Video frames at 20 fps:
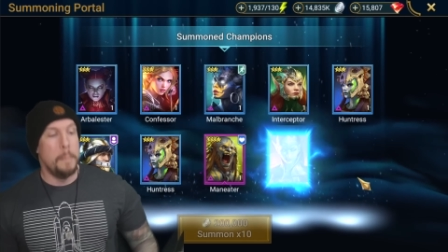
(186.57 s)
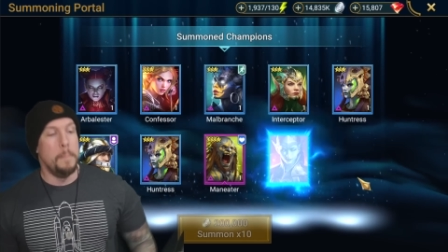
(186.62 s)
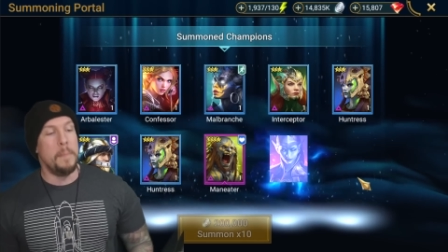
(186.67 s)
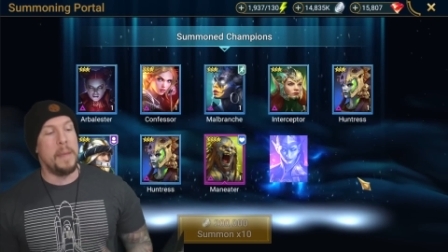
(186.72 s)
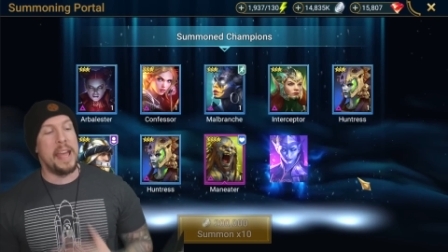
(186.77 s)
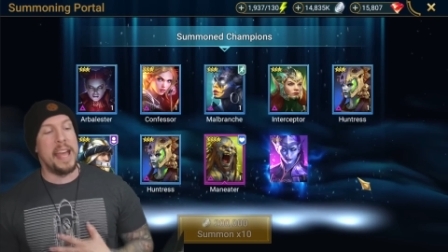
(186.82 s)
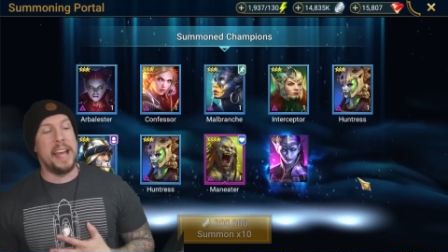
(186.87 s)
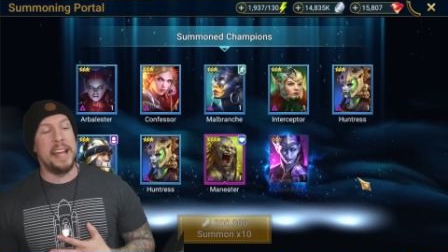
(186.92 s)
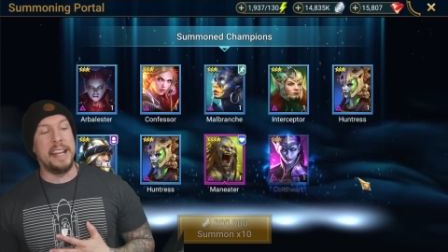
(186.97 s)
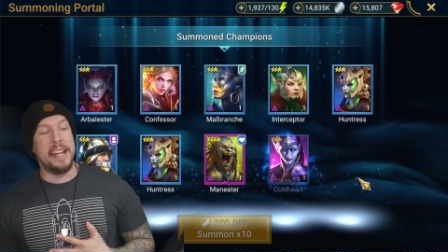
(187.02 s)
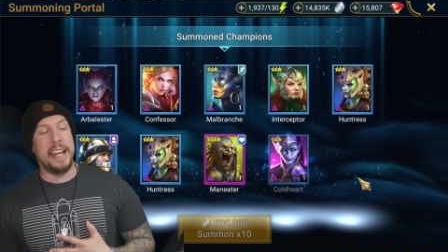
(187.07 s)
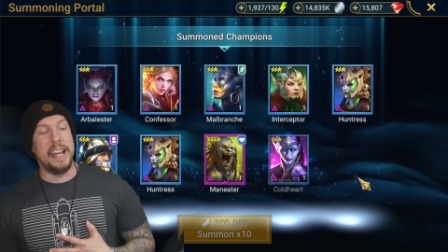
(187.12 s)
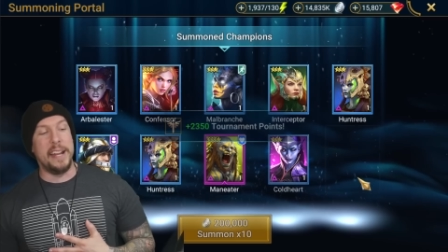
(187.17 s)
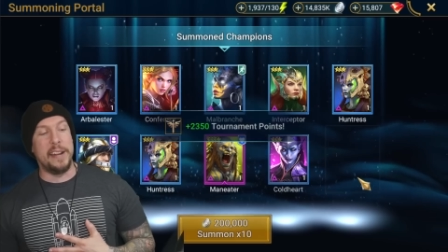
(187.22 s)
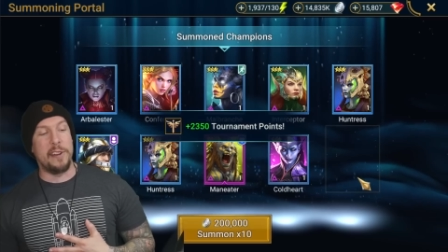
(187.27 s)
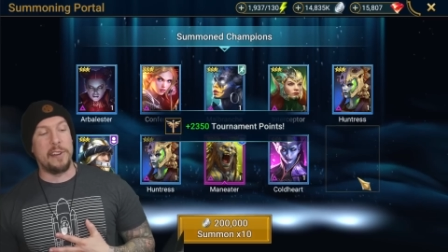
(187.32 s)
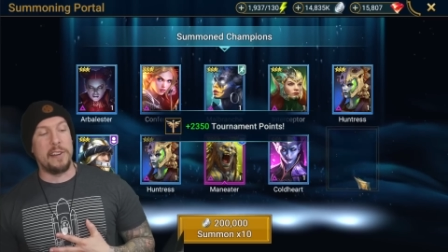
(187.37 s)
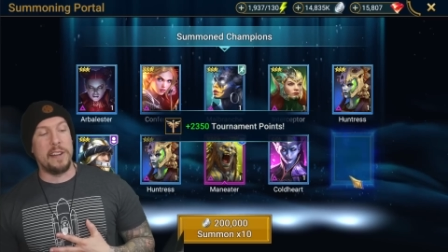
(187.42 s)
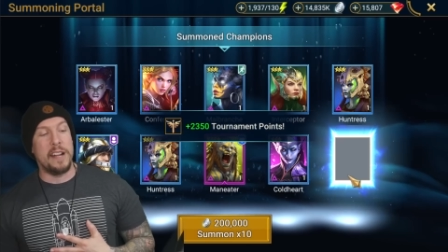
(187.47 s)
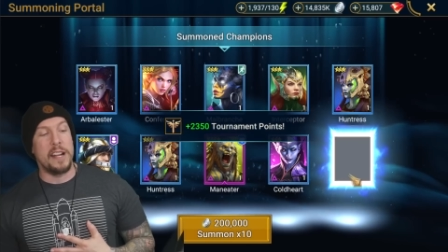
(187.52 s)

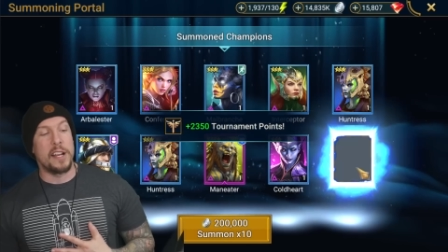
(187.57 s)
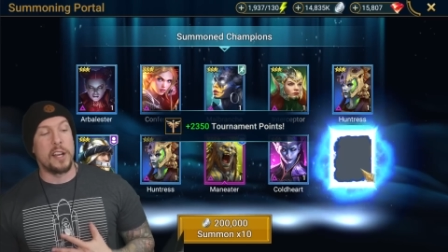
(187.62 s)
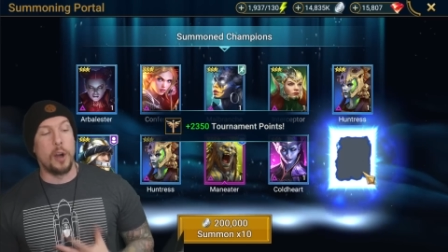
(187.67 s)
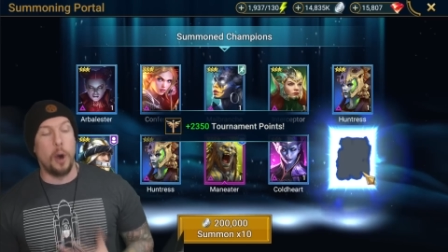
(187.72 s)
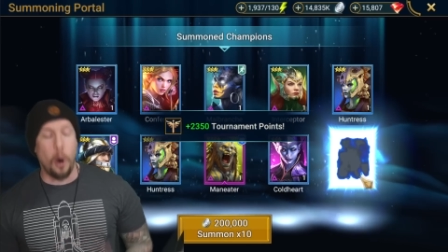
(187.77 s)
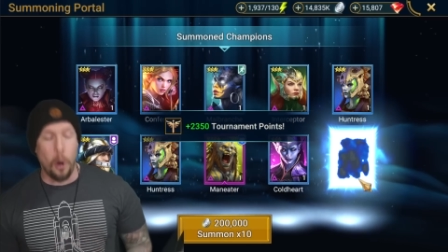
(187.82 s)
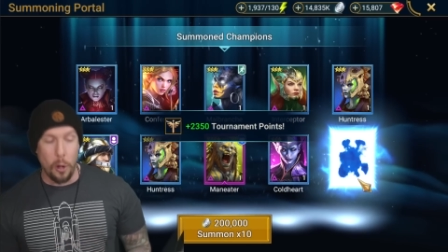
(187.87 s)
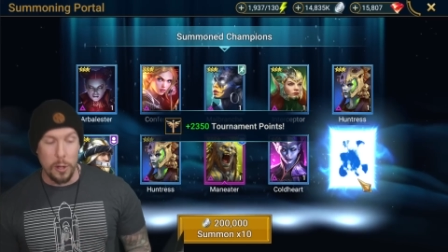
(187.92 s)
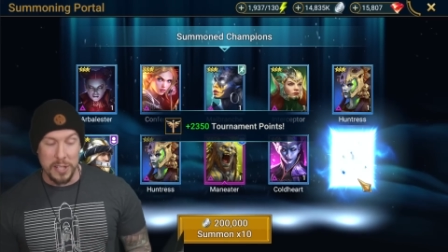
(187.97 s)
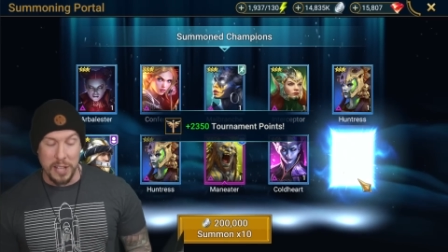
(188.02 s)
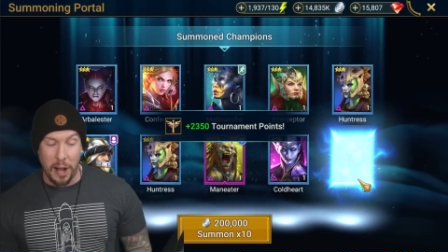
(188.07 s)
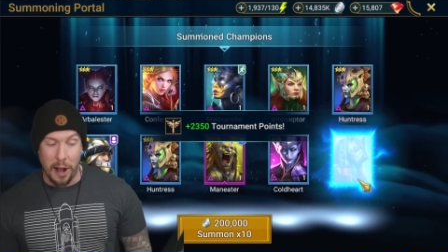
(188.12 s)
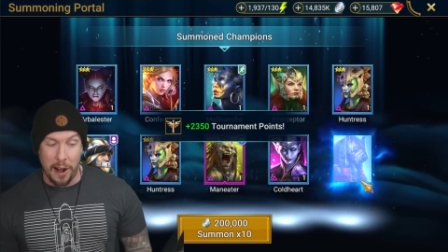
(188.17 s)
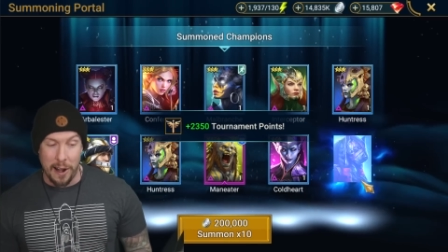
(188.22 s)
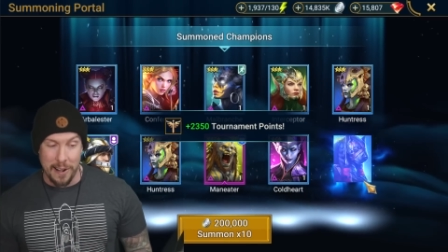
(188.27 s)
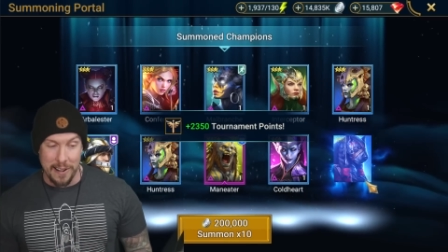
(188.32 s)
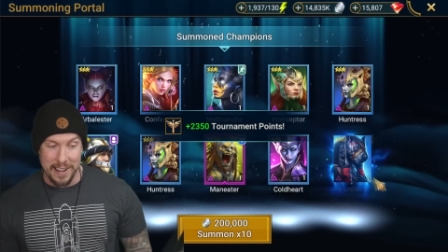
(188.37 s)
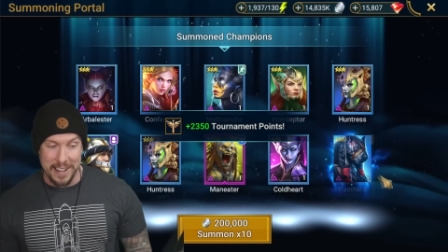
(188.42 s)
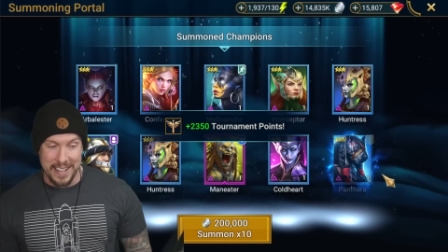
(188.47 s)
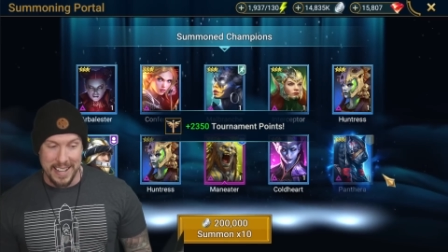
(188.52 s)
Maneater, Cold
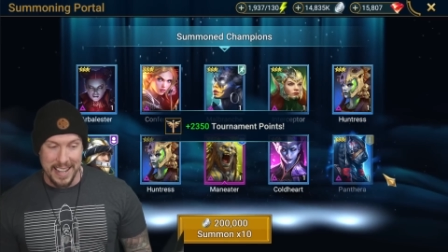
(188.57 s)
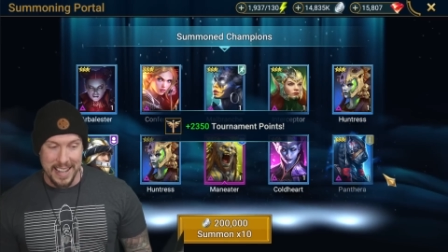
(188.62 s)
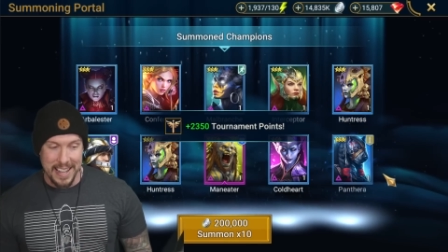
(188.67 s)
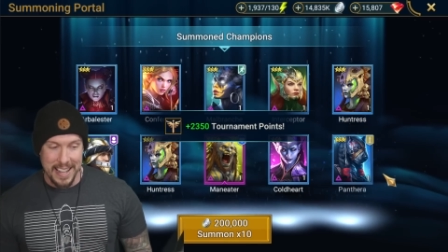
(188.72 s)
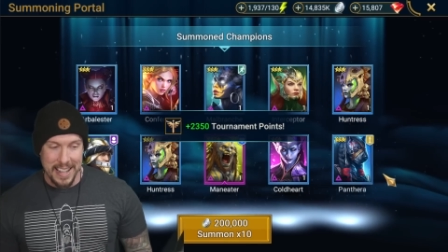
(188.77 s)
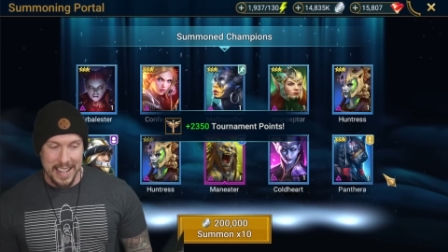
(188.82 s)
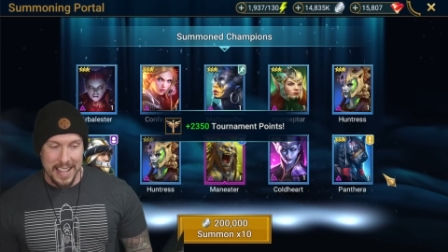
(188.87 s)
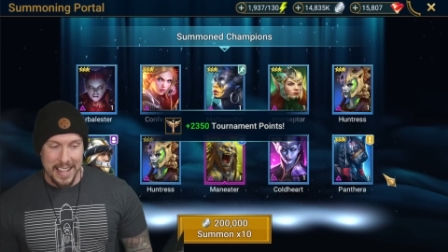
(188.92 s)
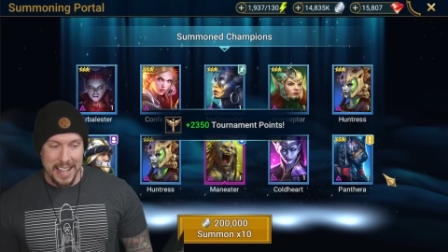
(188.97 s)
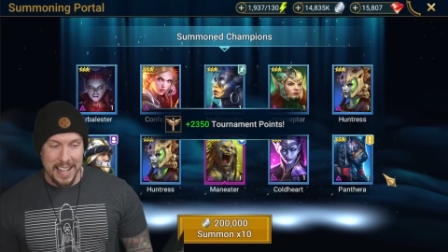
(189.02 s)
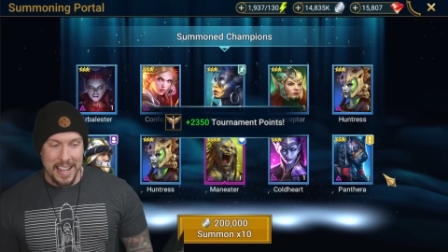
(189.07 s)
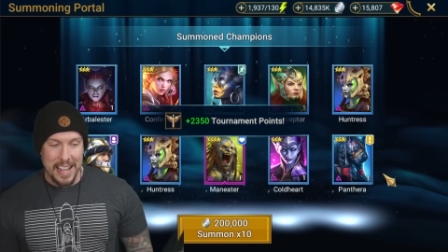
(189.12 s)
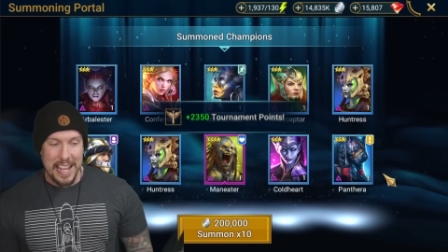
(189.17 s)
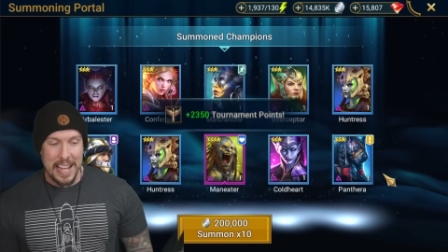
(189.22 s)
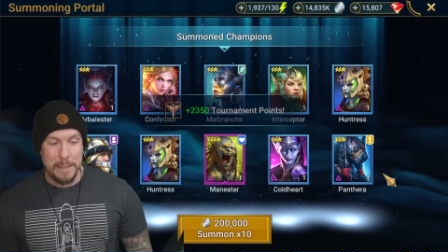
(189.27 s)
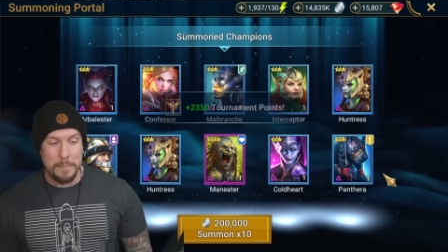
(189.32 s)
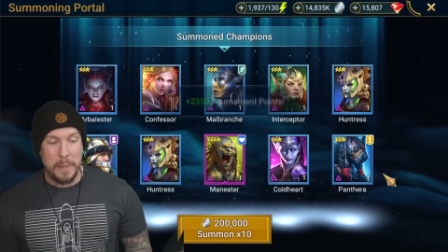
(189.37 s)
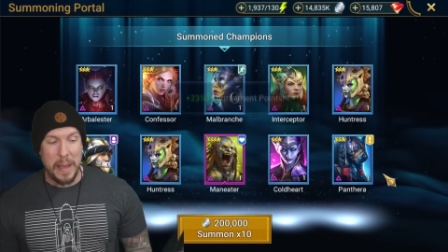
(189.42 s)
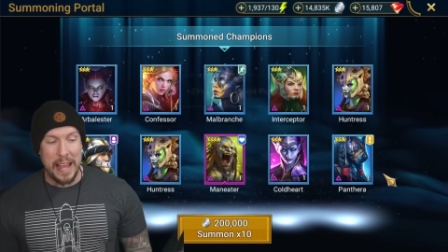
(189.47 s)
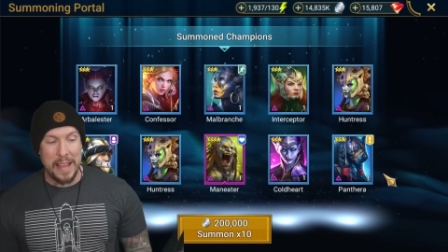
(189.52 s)
Heart,
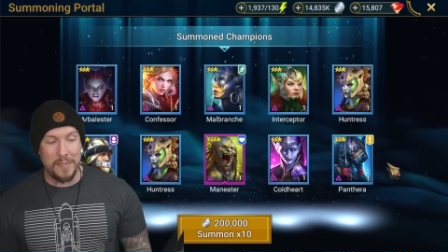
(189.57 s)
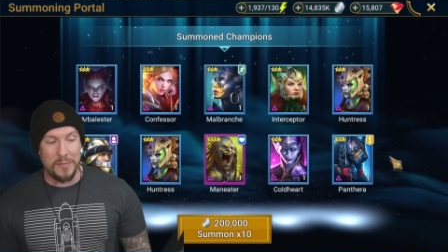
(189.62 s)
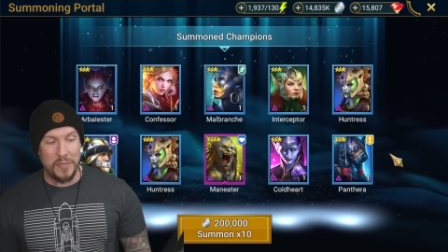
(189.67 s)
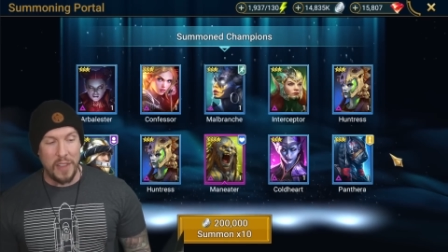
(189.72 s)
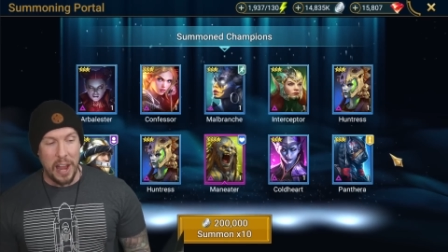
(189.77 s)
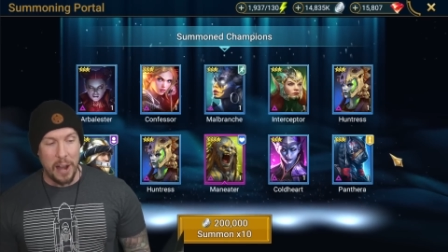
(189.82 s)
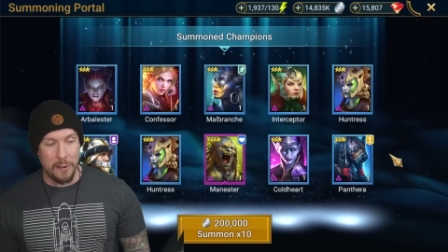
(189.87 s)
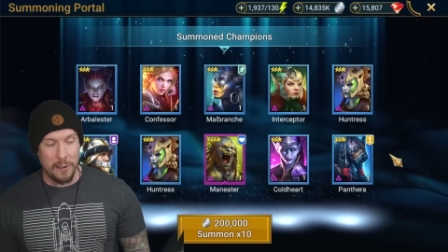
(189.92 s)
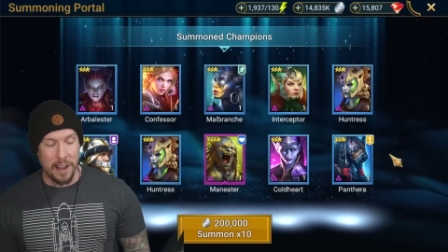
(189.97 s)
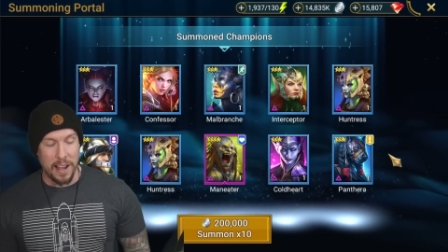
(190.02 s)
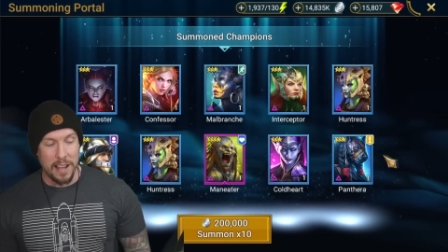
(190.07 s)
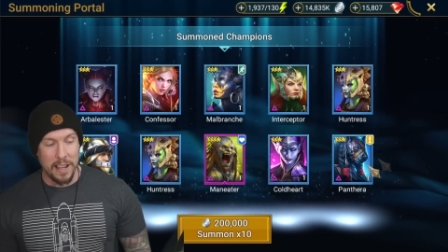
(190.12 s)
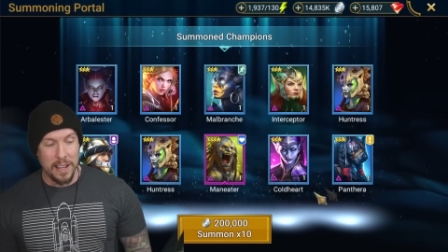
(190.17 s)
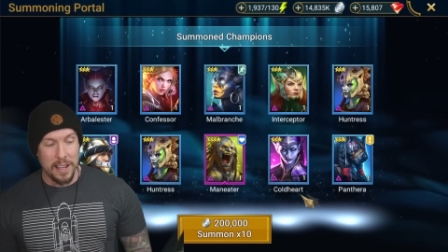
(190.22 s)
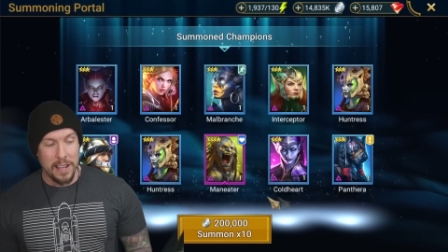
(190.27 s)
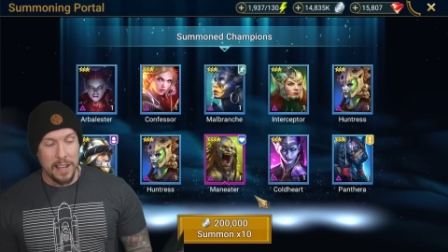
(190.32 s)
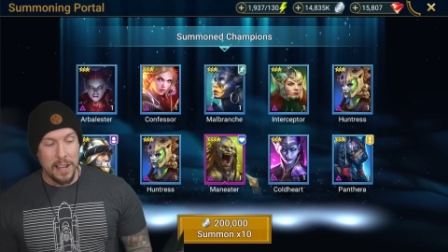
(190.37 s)
and Panthera.